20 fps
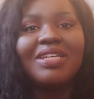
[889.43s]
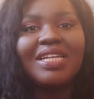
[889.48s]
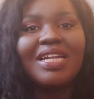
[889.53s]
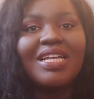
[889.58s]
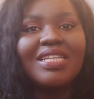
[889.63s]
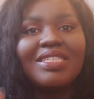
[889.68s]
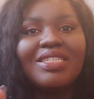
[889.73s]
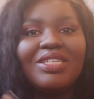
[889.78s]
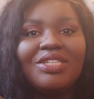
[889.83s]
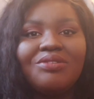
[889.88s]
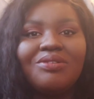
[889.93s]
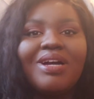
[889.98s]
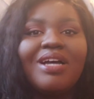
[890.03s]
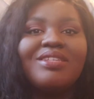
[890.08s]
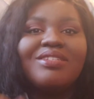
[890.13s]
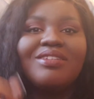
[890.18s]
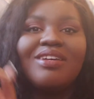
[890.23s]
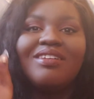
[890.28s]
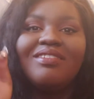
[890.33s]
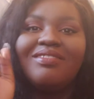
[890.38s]
and I'll see you
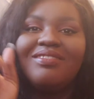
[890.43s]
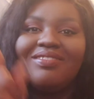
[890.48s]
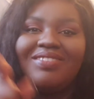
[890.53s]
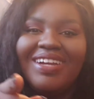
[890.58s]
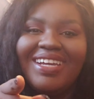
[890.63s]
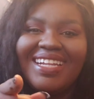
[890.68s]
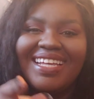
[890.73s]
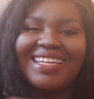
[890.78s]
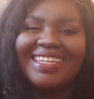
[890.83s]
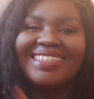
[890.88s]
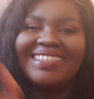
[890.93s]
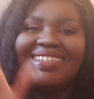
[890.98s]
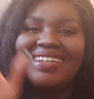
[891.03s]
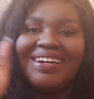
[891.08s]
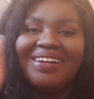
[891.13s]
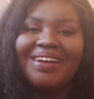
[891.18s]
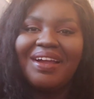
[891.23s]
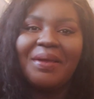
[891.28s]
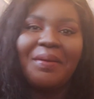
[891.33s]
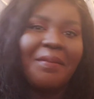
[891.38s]
guys on Friday.
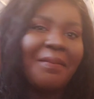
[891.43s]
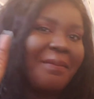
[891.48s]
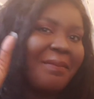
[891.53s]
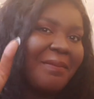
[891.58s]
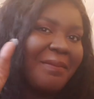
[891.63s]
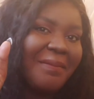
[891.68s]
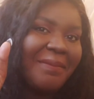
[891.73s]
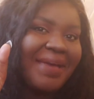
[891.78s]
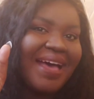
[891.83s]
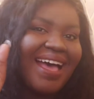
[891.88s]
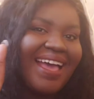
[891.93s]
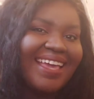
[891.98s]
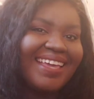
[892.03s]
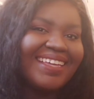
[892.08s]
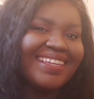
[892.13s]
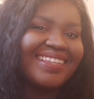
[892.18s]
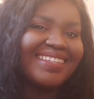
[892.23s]
All right, bye.